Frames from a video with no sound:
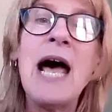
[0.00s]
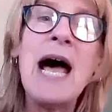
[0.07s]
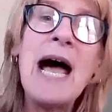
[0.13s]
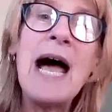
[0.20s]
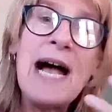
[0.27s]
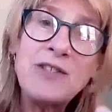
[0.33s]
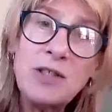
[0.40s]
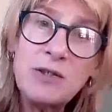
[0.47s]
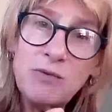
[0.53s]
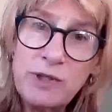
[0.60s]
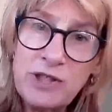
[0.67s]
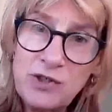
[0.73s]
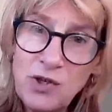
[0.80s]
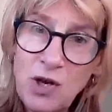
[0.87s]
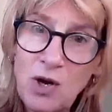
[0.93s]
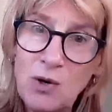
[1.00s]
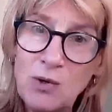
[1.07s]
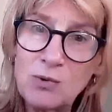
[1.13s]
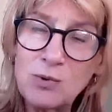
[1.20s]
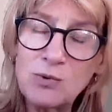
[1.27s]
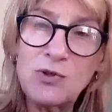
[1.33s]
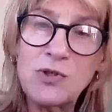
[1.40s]
As a
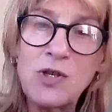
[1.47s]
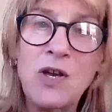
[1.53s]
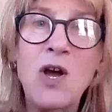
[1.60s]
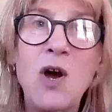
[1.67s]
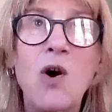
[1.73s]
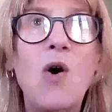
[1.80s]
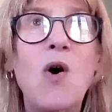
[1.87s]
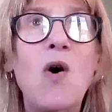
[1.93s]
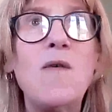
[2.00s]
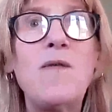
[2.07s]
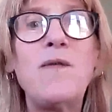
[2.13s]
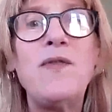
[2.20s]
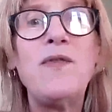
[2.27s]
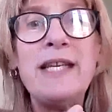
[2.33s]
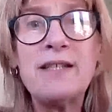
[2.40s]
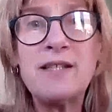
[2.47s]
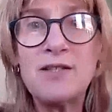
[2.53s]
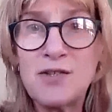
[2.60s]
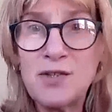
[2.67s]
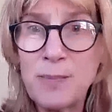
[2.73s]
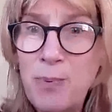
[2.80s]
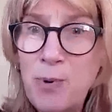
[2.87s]
result of this
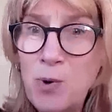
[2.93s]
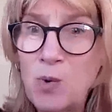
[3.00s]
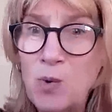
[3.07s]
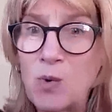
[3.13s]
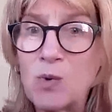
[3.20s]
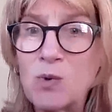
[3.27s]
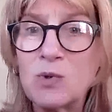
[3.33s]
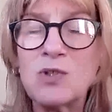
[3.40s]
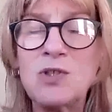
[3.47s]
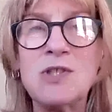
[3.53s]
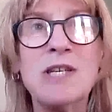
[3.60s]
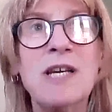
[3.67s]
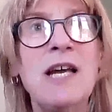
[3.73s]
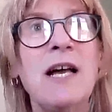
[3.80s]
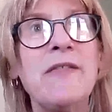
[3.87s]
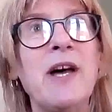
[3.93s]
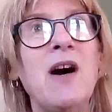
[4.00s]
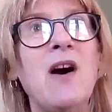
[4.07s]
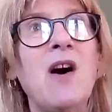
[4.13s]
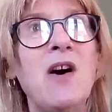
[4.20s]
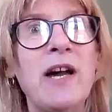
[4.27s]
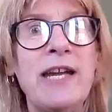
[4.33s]
support that
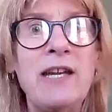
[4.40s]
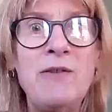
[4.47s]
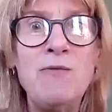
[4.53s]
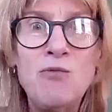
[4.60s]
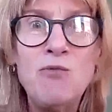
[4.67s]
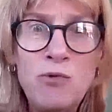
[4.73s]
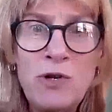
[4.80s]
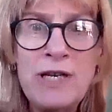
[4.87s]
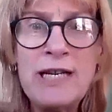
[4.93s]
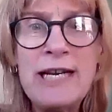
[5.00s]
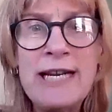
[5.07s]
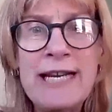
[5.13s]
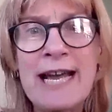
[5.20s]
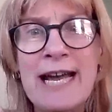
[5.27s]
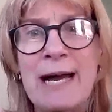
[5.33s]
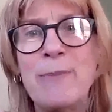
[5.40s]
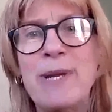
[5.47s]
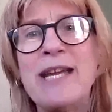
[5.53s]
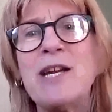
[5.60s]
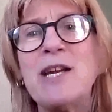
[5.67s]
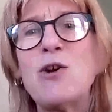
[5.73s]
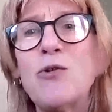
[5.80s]
I really am
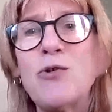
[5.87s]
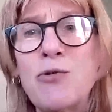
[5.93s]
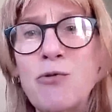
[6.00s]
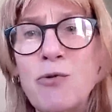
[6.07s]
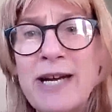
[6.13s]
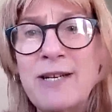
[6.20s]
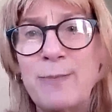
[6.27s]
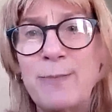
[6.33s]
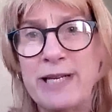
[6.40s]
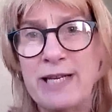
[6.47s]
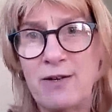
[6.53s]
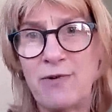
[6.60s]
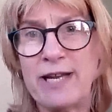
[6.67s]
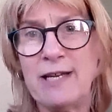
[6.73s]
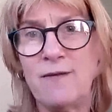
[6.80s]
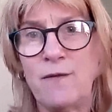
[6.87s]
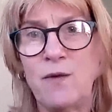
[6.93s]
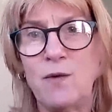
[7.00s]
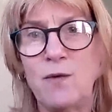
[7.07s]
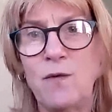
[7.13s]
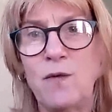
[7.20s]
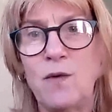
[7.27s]
incredibly
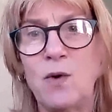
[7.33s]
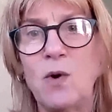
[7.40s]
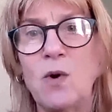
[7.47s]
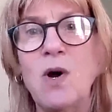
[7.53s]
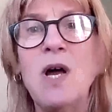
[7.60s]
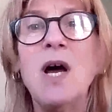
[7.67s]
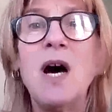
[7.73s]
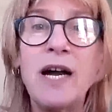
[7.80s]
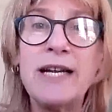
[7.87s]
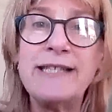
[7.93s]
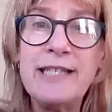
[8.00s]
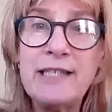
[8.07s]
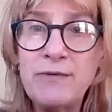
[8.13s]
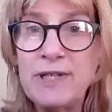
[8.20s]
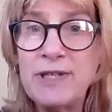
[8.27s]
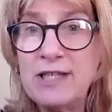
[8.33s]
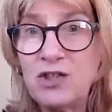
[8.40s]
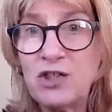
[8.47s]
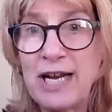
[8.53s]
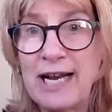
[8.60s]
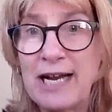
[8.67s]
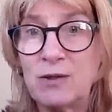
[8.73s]
grateful for, I did
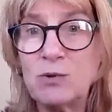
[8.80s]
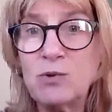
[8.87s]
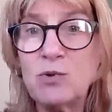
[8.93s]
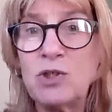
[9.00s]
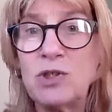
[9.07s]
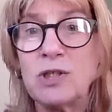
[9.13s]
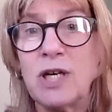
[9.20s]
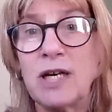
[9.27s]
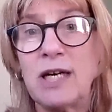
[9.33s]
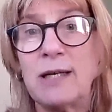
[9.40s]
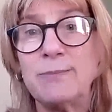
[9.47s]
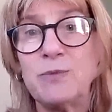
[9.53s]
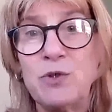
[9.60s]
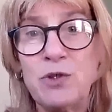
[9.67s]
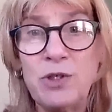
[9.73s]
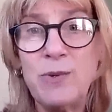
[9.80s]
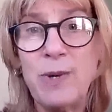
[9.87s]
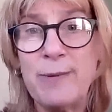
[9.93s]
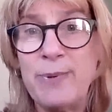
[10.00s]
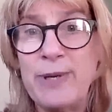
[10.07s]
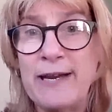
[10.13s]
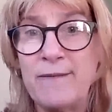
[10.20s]
reach out to
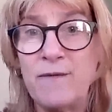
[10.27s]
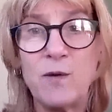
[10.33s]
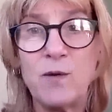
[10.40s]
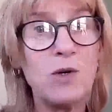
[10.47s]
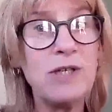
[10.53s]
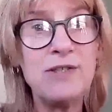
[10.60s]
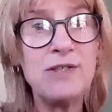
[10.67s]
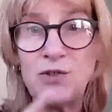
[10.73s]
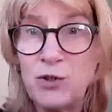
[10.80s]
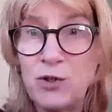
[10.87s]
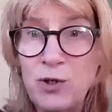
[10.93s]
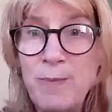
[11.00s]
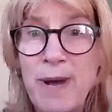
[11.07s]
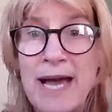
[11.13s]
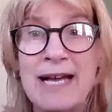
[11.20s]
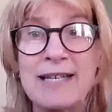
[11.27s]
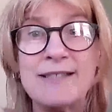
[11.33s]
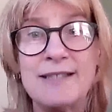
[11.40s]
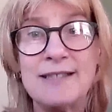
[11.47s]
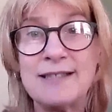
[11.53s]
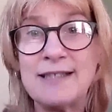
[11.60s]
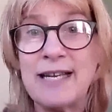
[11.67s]
MPN Voice, to
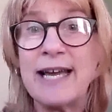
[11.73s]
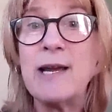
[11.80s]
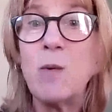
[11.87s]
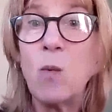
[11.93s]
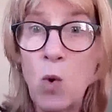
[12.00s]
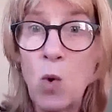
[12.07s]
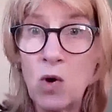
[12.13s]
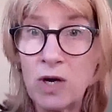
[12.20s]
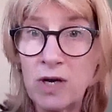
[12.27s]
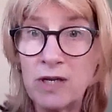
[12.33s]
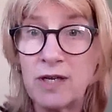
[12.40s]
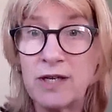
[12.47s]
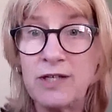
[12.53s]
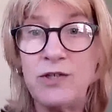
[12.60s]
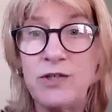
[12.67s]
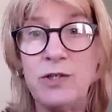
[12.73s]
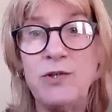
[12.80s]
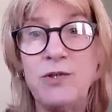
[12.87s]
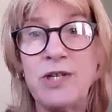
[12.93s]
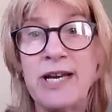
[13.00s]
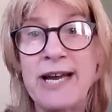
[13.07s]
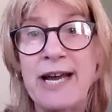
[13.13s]
Maz, and say, what can I do
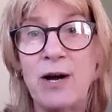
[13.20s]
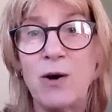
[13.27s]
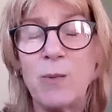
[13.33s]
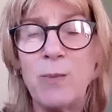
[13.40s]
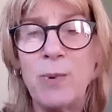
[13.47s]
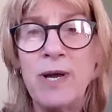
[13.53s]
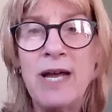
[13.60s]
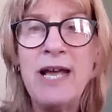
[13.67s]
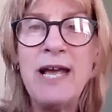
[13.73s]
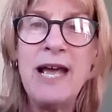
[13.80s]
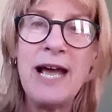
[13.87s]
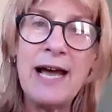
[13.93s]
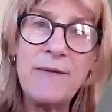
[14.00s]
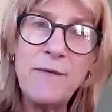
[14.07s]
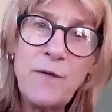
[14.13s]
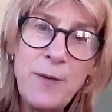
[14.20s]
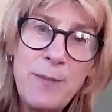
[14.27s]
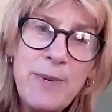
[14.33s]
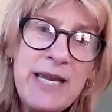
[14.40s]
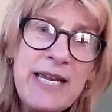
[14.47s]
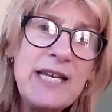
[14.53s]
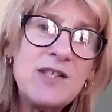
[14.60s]
to help? And for
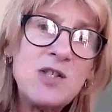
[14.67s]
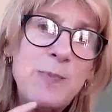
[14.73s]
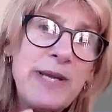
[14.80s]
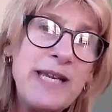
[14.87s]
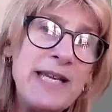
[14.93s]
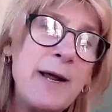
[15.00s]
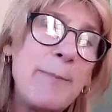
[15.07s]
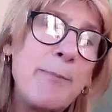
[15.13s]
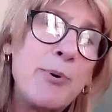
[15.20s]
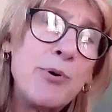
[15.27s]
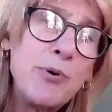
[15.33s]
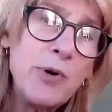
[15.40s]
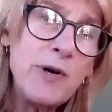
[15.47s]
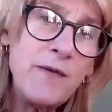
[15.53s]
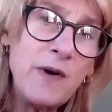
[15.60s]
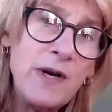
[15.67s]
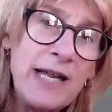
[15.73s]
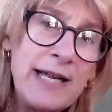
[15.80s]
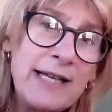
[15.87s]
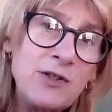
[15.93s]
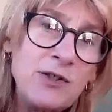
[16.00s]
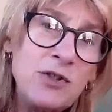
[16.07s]
me, it's been a
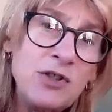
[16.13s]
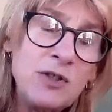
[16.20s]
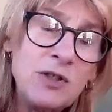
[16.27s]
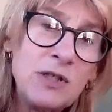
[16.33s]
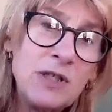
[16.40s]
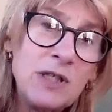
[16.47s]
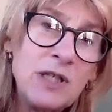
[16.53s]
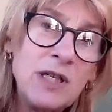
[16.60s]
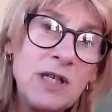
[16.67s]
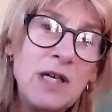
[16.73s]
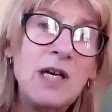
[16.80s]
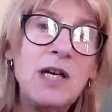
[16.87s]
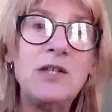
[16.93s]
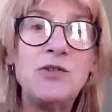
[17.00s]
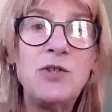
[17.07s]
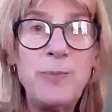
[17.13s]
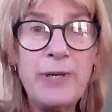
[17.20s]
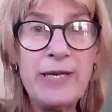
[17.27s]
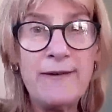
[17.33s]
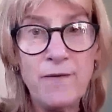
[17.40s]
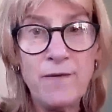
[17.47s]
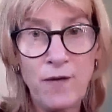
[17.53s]
privilege to
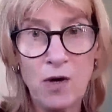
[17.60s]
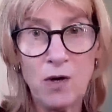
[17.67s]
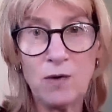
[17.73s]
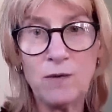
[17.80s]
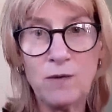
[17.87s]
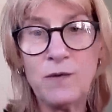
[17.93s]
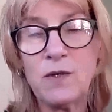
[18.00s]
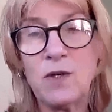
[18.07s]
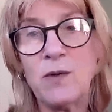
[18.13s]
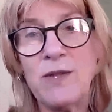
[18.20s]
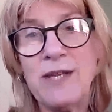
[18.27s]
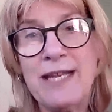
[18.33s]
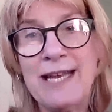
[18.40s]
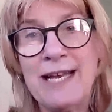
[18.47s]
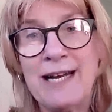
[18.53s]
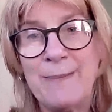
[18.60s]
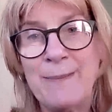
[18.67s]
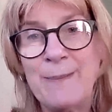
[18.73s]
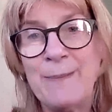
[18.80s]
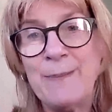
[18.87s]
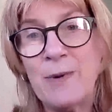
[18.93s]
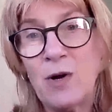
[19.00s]
be involved on the
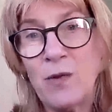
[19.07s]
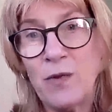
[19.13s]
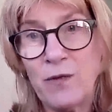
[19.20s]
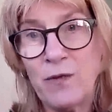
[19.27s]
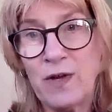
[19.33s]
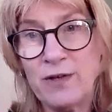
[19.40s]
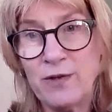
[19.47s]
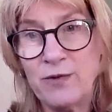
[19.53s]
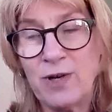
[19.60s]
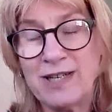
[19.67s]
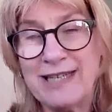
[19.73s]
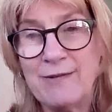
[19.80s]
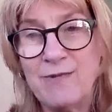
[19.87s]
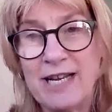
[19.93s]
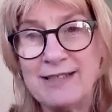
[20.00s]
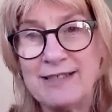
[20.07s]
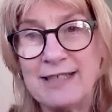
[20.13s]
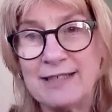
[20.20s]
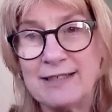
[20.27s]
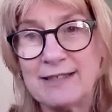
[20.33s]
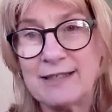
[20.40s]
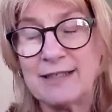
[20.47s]

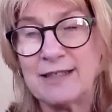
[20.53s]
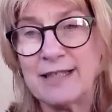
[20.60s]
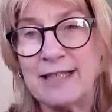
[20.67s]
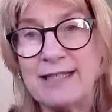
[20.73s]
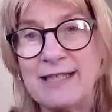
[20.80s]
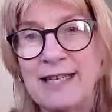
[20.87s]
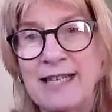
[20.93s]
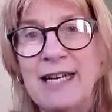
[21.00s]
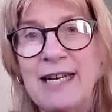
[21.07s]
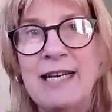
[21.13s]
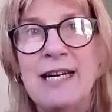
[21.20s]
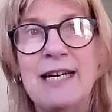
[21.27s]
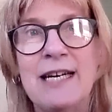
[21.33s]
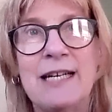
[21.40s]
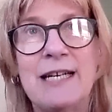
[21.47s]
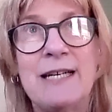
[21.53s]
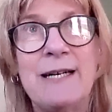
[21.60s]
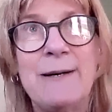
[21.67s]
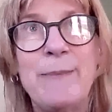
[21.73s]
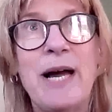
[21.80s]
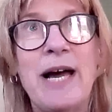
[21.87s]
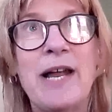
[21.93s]
fundraising side.
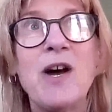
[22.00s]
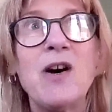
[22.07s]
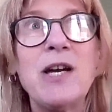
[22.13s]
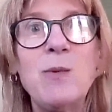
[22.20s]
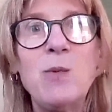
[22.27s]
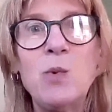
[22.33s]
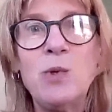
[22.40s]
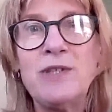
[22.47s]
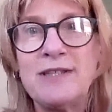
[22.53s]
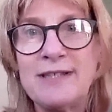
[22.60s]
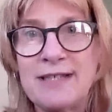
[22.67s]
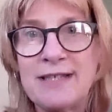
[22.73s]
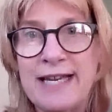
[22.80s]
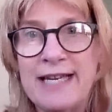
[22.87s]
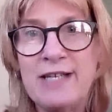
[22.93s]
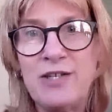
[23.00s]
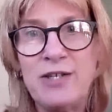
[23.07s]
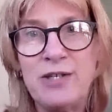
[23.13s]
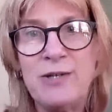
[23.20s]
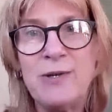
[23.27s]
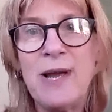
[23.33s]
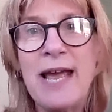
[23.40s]
And I would say
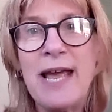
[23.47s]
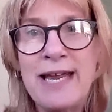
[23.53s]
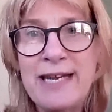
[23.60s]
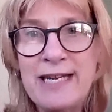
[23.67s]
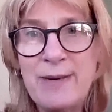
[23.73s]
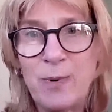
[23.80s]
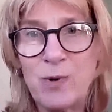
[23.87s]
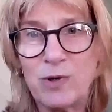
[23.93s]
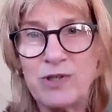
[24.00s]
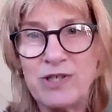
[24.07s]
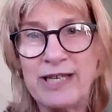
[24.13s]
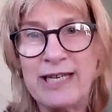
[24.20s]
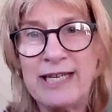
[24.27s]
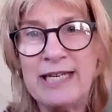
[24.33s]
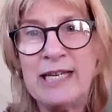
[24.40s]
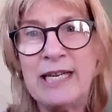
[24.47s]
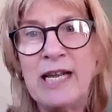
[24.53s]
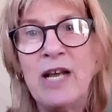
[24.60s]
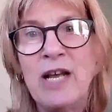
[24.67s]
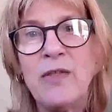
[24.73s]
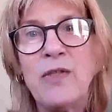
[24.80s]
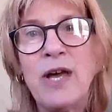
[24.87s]
to anybody
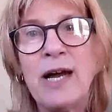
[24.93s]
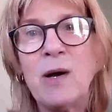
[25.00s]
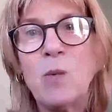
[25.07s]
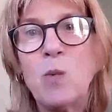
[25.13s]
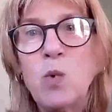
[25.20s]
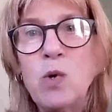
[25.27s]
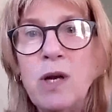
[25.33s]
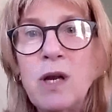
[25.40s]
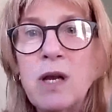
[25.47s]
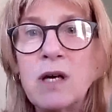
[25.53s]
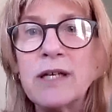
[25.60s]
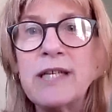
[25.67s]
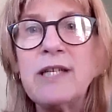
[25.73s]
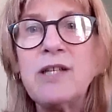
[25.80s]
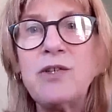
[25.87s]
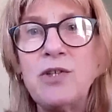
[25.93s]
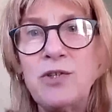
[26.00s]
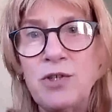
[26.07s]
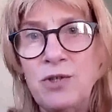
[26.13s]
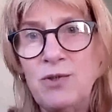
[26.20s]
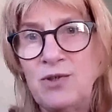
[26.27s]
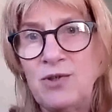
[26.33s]
that would like to
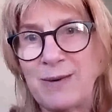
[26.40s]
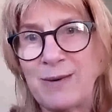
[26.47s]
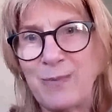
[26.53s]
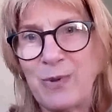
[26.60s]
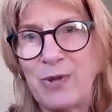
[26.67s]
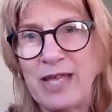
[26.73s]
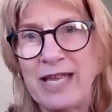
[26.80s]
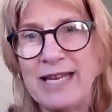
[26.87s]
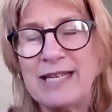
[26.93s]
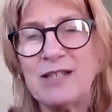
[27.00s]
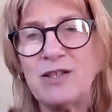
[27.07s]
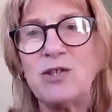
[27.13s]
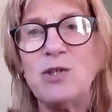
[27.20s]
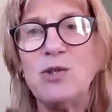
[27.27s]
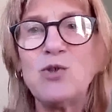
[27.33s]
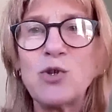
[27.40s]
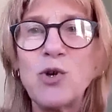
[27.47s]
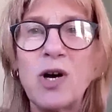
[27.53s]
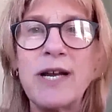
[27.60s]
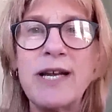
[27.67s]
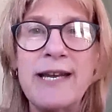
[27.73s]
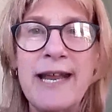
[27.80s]
do something to
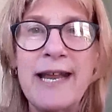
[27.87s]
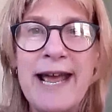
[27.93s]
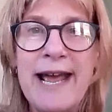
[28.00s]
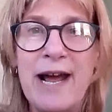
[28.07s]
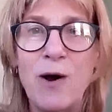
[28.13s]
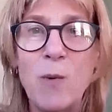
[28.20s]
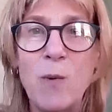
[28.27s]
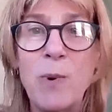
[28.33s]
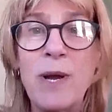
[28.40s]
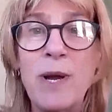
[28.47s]
try and help